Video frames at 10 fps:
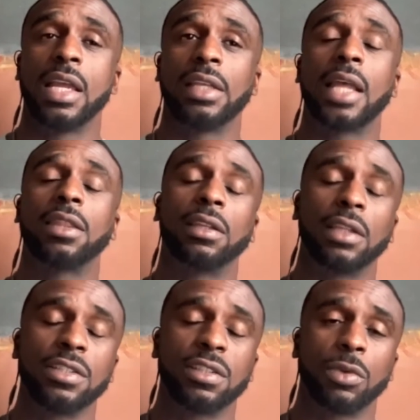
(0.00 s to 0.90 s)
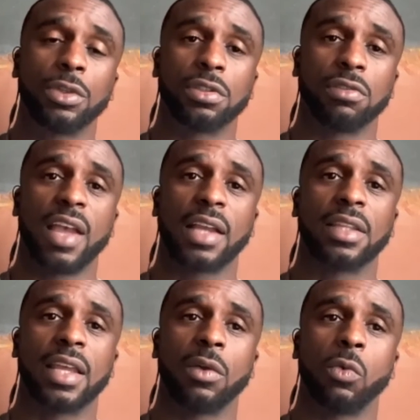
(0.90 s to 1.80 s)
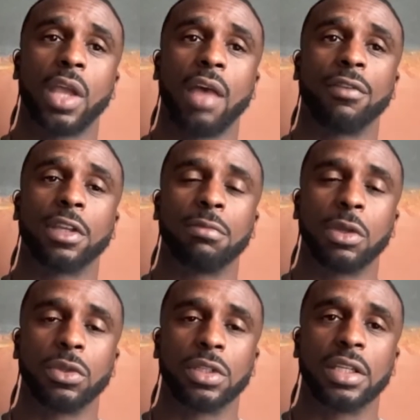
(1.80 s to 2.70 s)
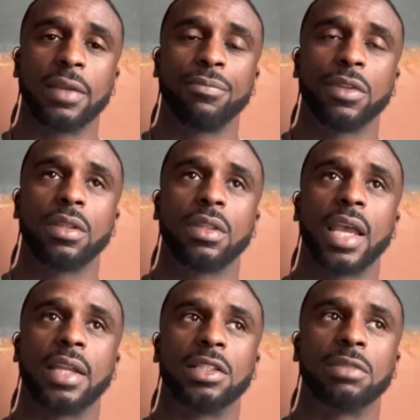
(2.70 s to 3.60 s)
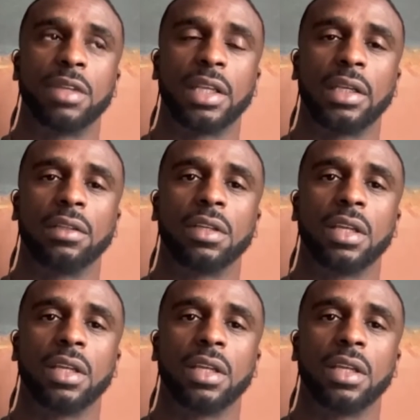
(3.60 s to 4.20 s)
not the least of which is the fact that we have a community that is being